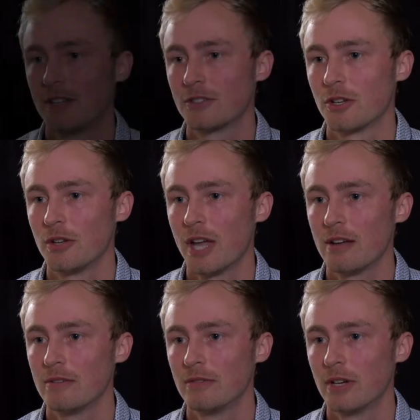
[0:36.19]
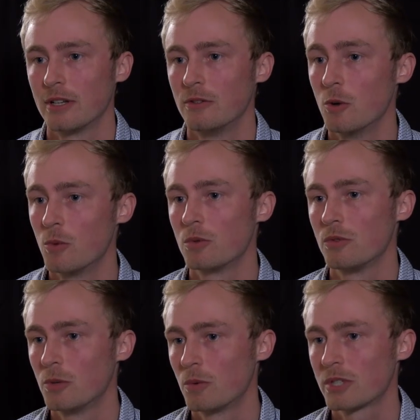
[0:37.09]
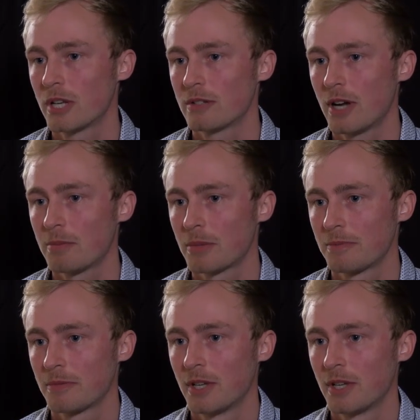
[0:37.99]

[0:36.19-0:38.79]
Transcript: So you have a normal cell type,